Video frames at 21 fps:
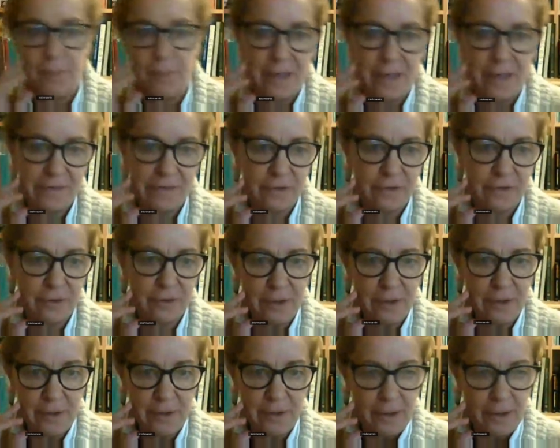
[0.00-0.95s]
the
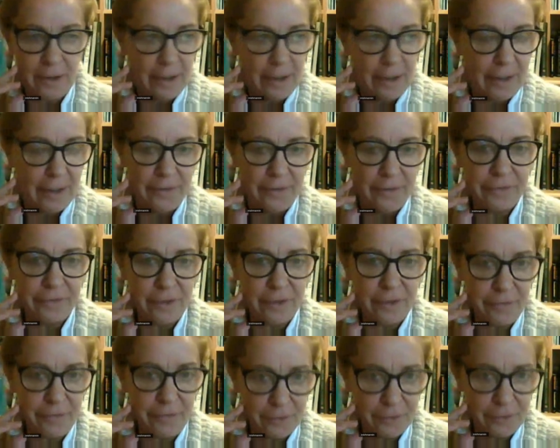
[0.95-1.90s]
master and the
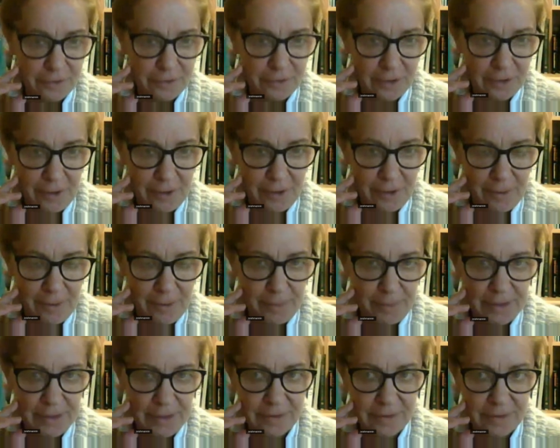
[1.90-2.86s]
servant,
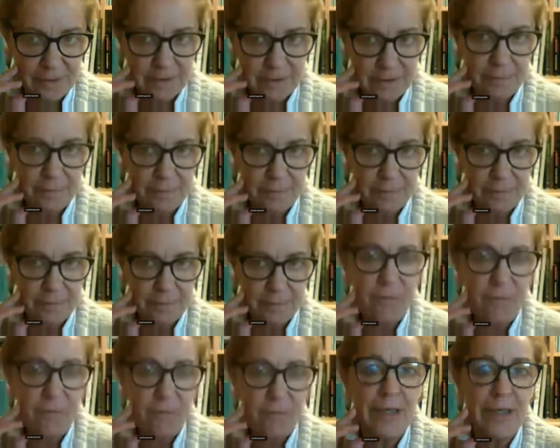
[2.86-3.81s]
because
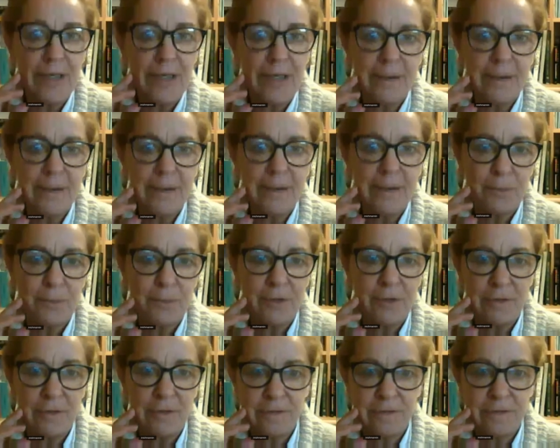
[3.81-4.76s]
from my little
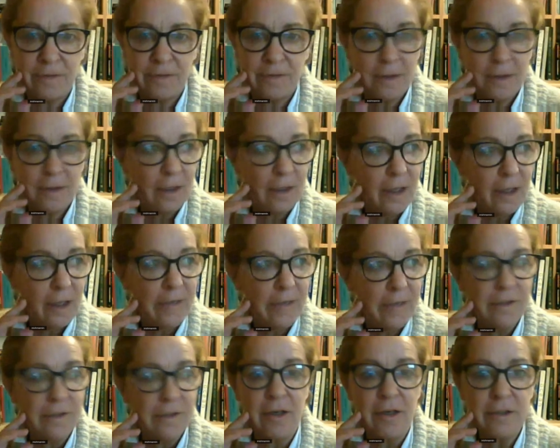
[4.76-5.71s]
experience
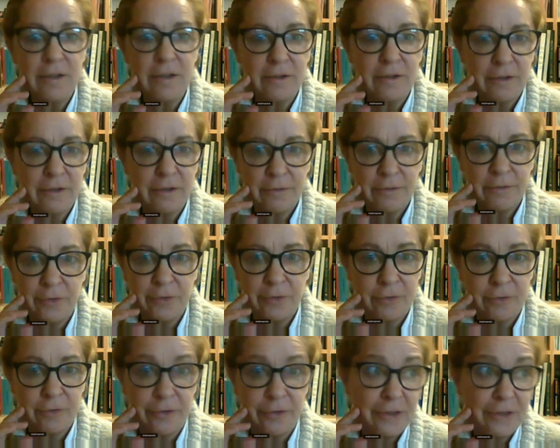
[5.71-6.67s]
as a gardener
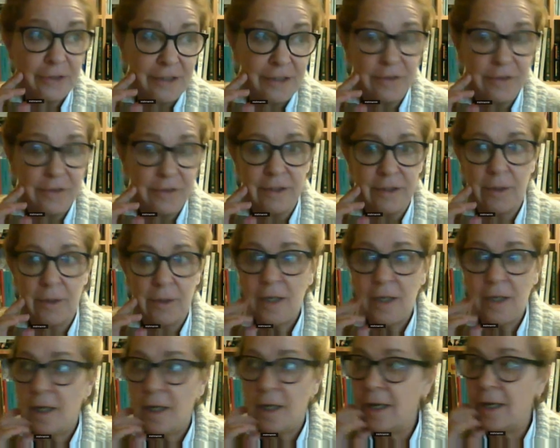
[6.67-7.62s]
for 30 years now,
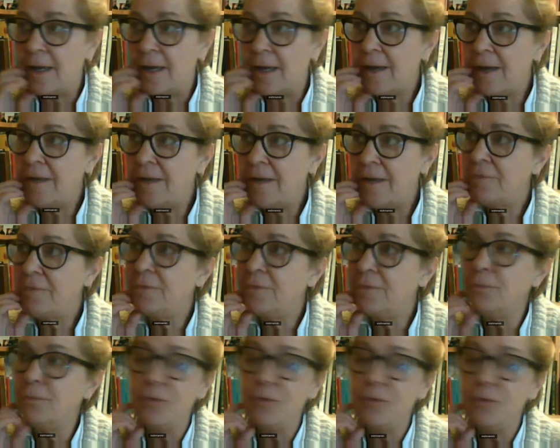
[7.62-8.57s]
I've
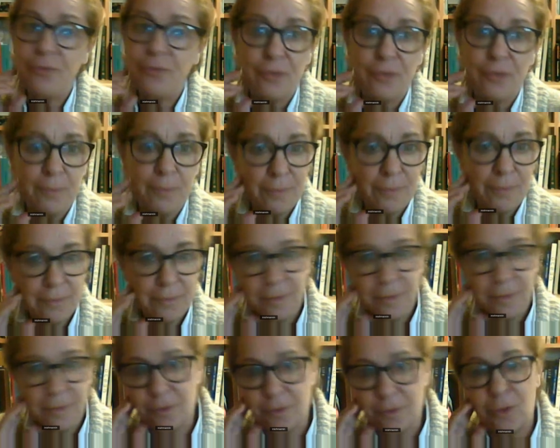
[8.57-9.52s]
moved from
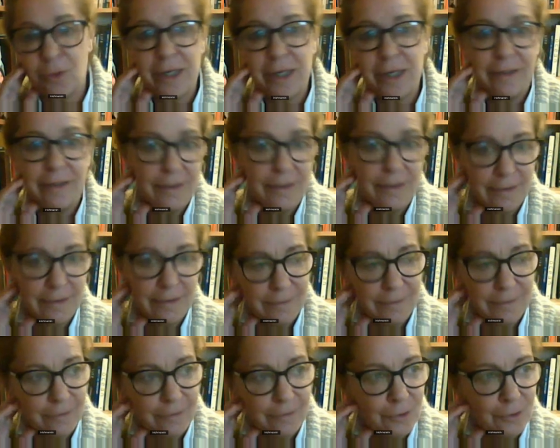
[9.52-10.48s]
organic
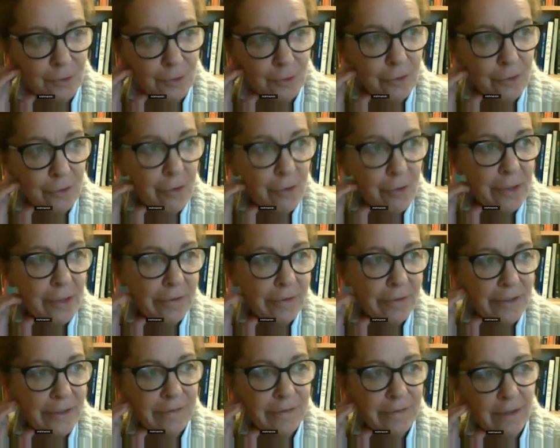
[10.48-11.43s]
and, you know, growing
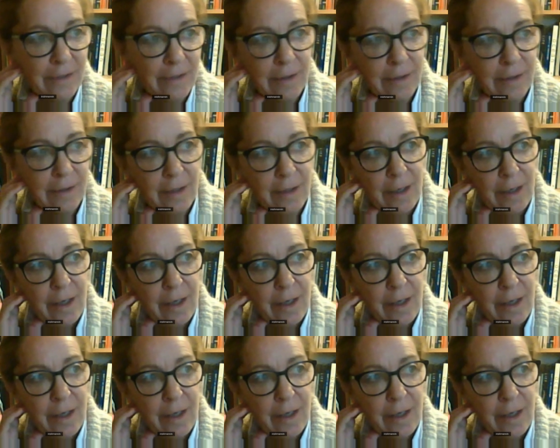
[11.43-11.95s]
things that